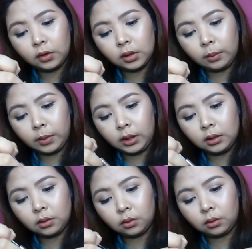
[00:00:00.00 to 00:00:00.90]
For some
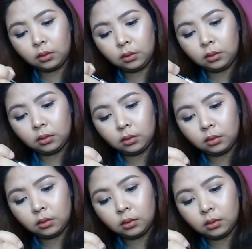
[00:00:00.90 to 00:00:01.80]
reason.
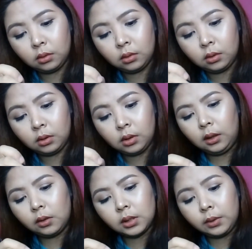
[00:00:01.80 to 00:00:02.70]
It
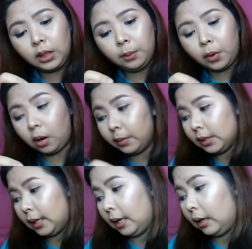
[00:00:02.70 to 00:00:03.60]
looks really
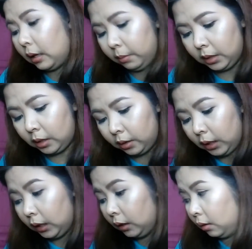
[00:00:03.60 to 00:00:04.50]
promising. And
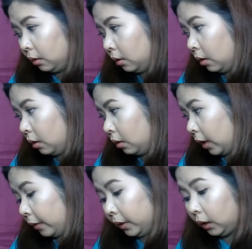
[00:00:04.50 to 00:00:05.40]

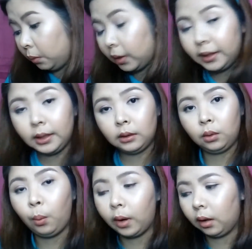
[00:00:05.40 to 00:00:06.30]
I really wanted it
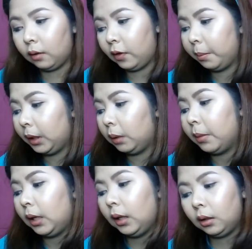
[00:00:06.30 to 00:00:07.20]
to work for me.
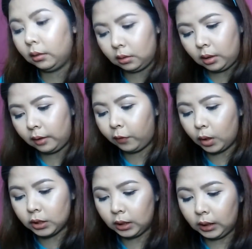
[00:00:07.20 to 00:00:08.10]
But
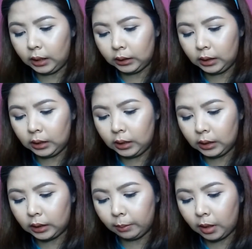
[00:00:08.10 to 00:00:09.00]
unfortunately, it
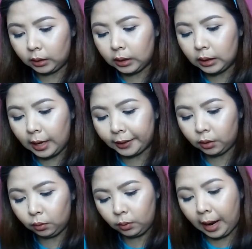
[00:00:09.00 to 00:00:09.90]
didn't. I'm not gonna lie
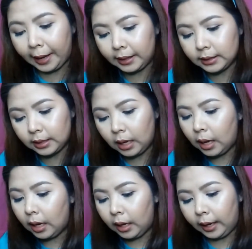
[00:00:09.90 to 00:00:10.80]
to you guys.
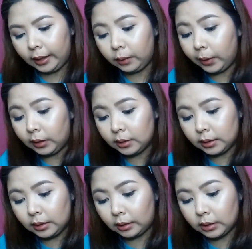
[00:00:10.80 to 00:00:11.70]
Anyway, this
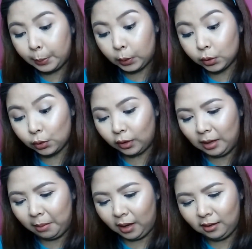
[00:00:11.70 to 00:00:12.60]
is not
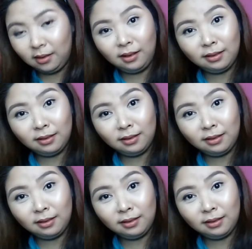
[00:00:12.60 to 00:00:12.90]
sponsored naman.